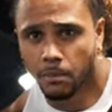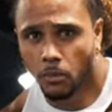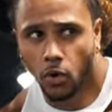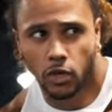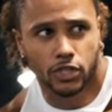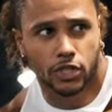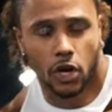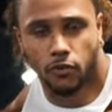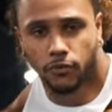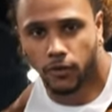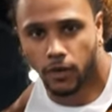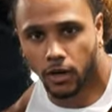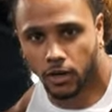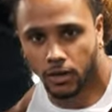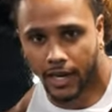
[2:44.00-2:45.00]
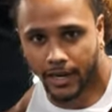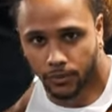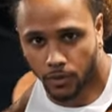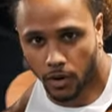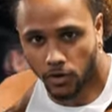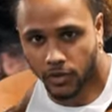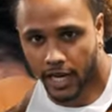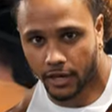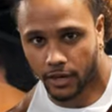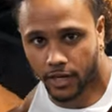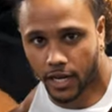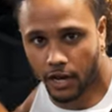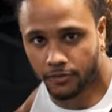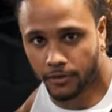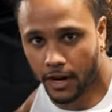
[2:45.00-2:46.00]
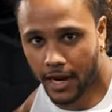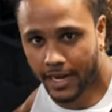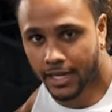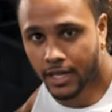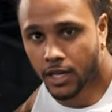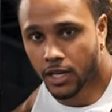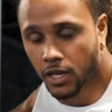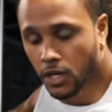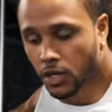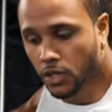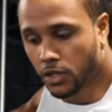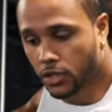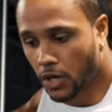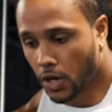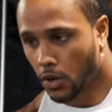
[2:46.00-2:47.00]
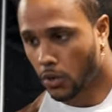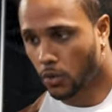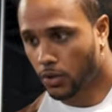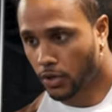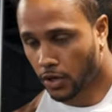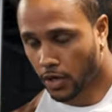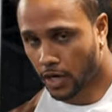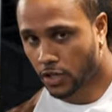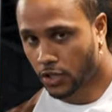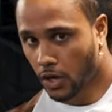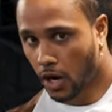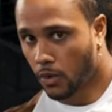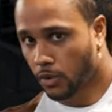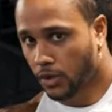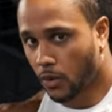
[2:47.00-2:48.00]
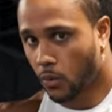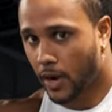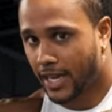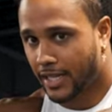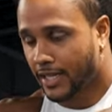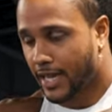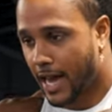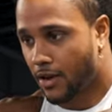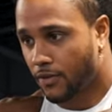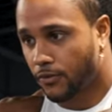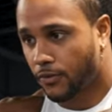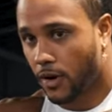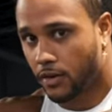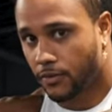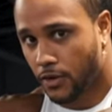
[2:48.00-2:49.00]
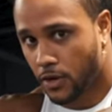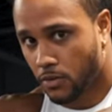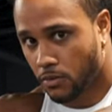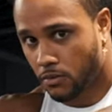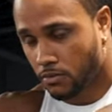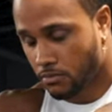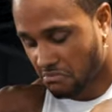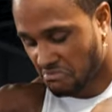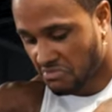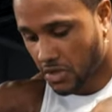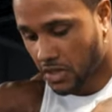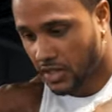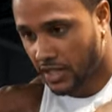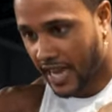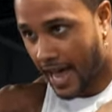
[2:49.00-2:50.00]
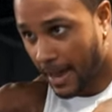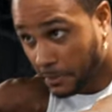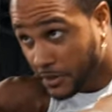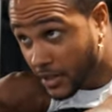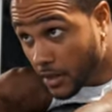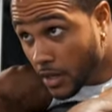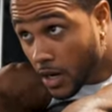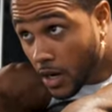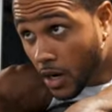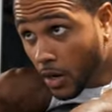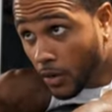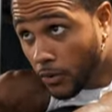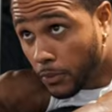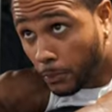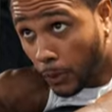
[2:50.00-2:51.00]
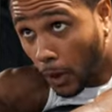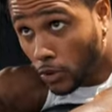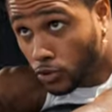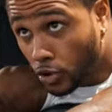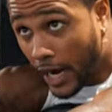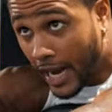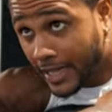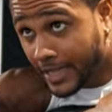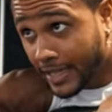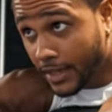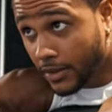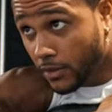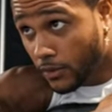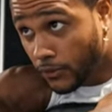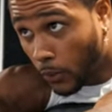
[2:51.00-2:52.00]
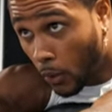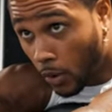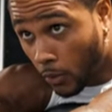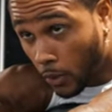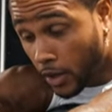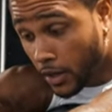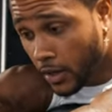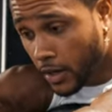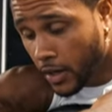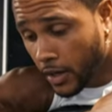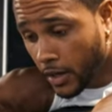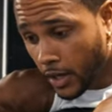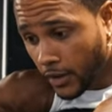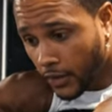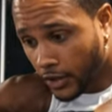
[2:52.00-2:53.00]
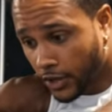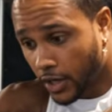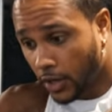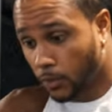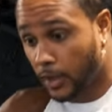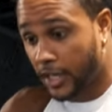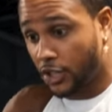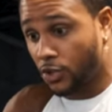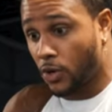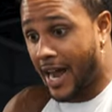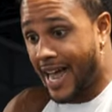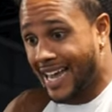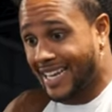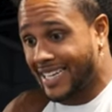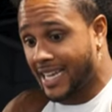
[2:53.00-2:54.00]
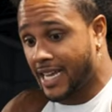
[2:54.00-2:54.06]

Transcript: more so for like rotator cuff, right? So you're gonna start with the weights out in front of you, scaps protracted forward. And you're gonna retract.